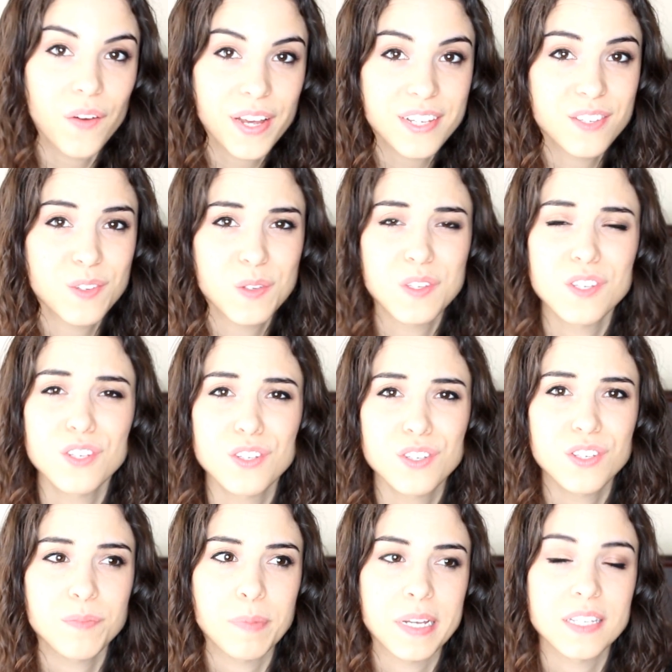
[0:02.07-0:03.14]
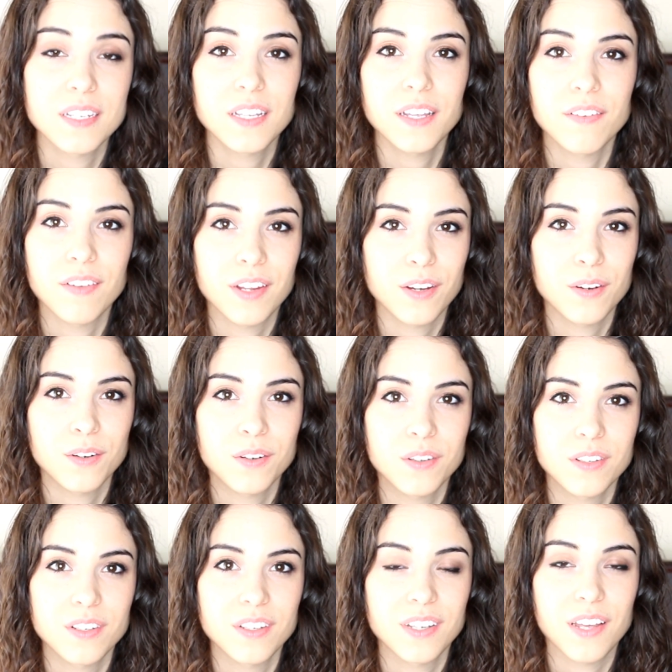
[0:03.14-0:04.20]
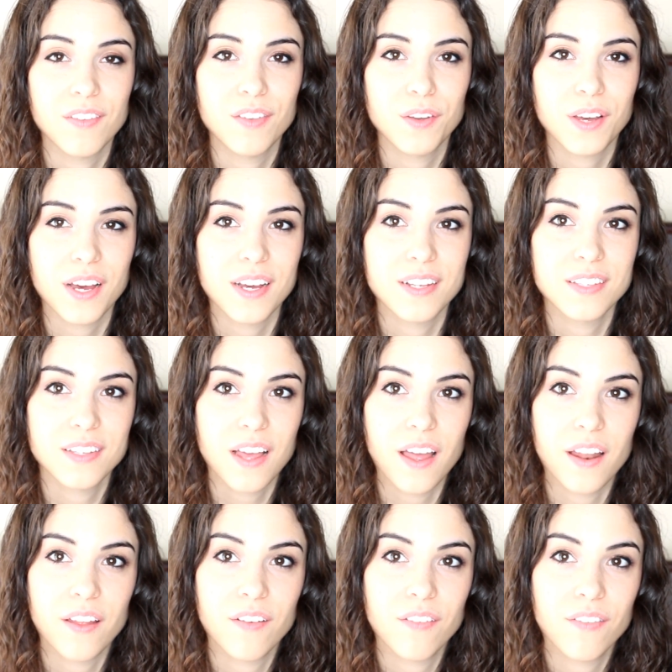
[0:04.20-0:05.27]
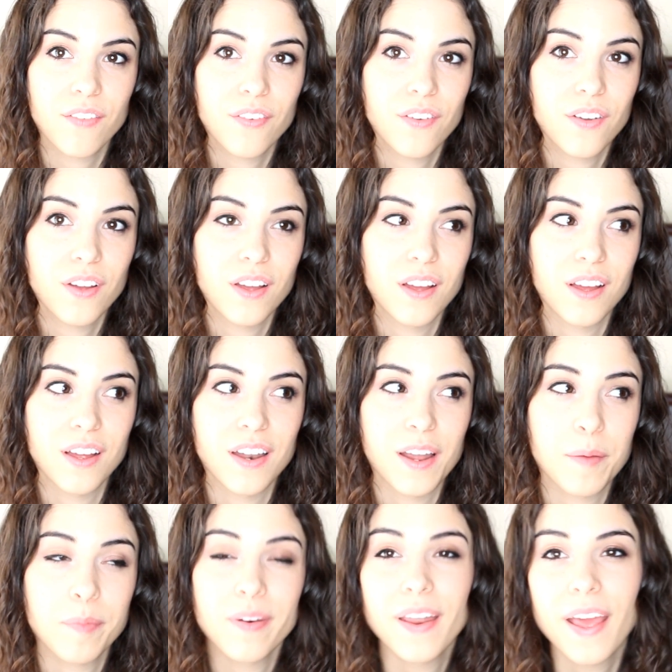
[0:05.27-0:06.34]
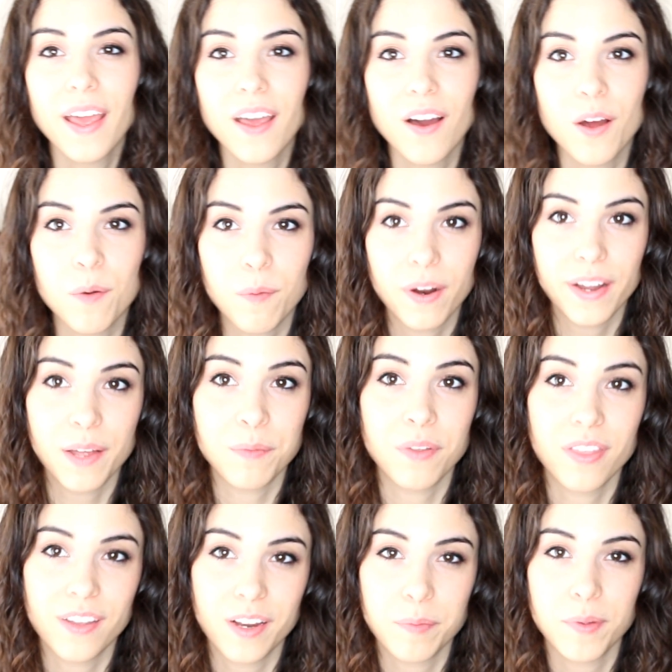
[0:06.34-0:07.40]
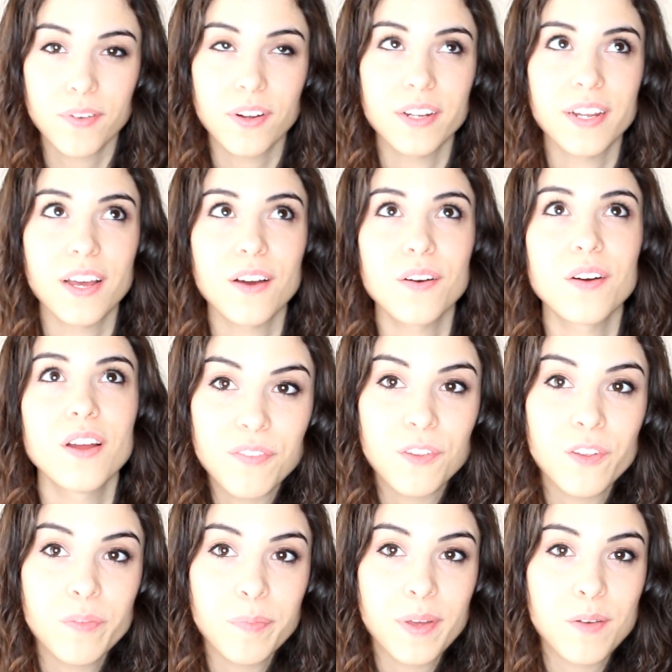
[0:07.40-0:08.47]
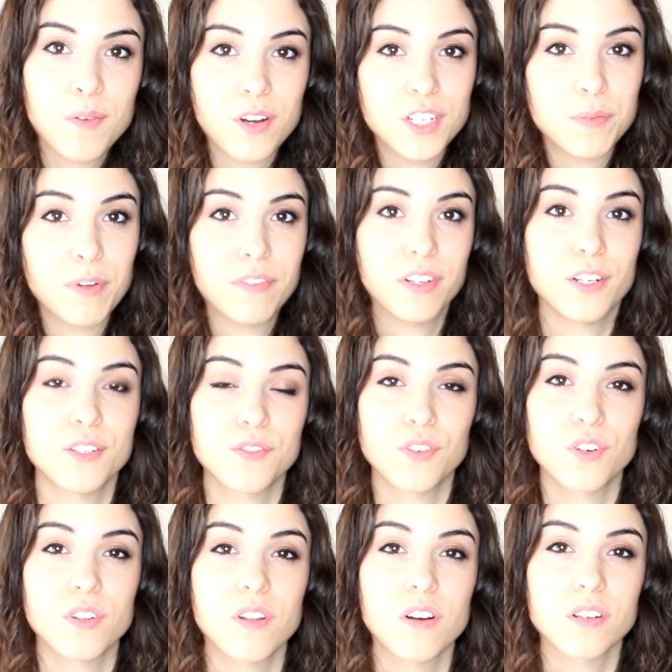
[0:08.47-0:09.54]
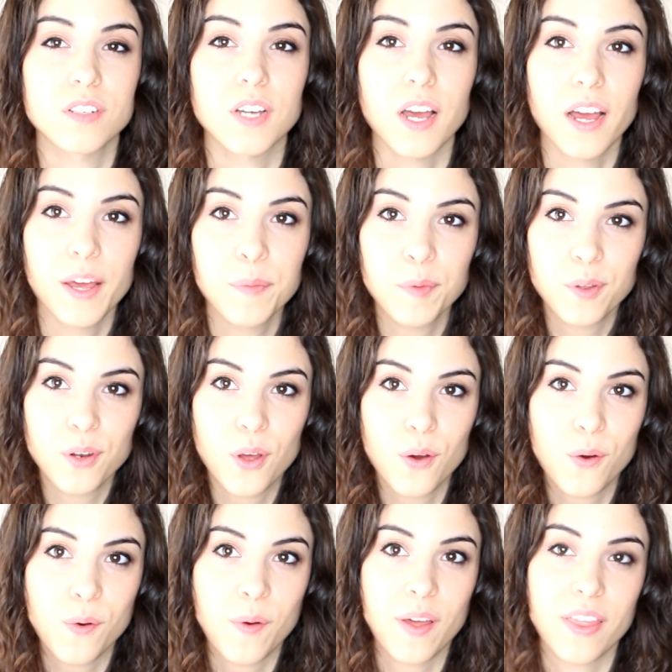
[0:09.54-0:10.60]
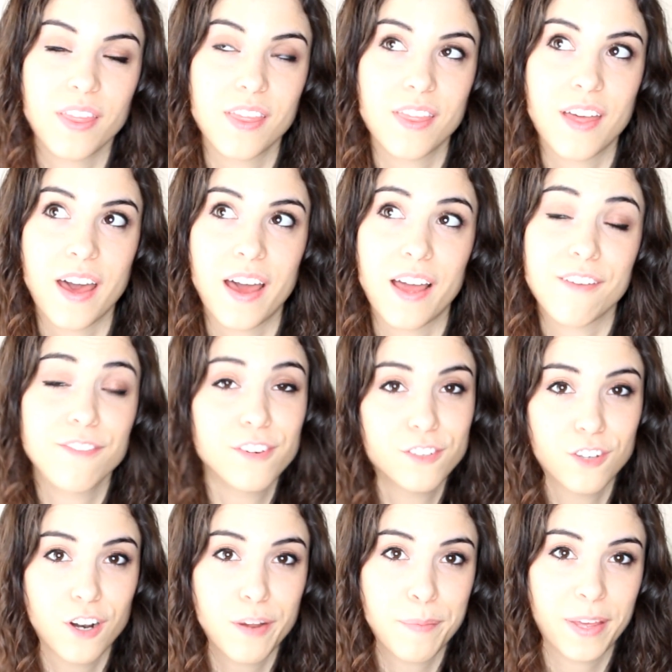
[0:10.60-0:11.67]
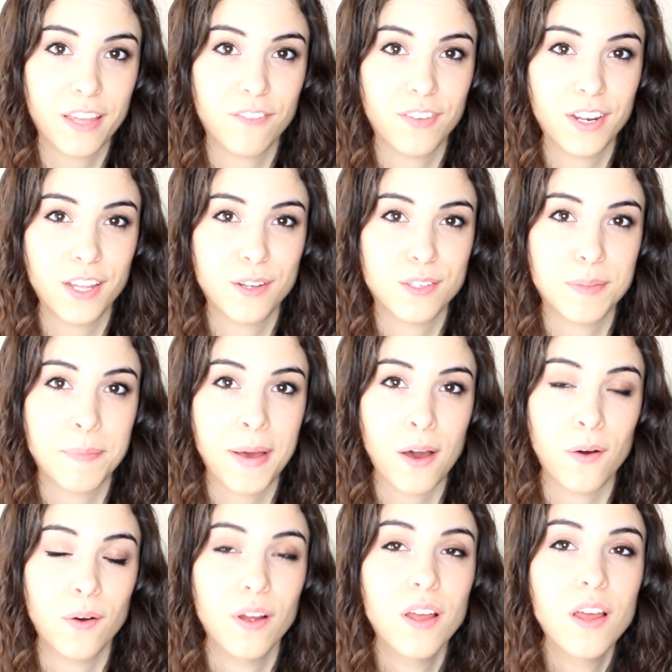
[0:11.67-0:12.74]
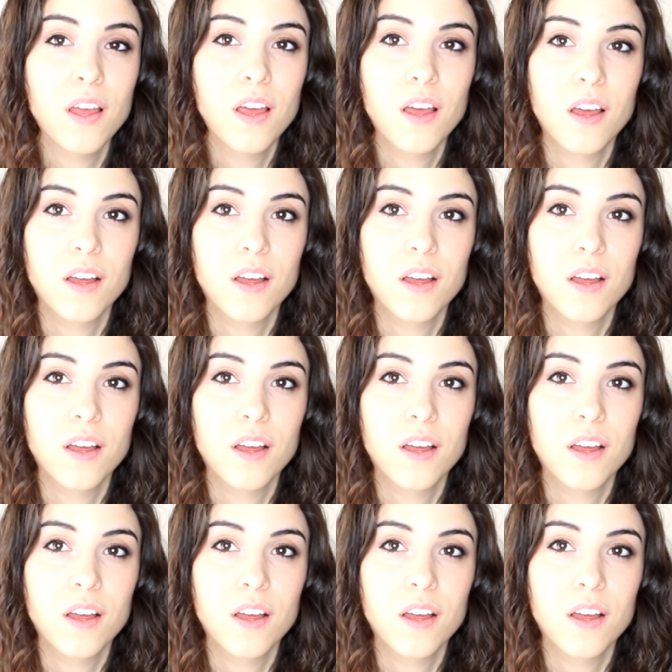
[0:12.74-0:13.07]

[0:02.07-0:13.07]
Okay, so this is just basically a video giving you guys kind of an update on where I am with therapy right now. If you've been watching my videos for a long time, you'll know that I first started making videos about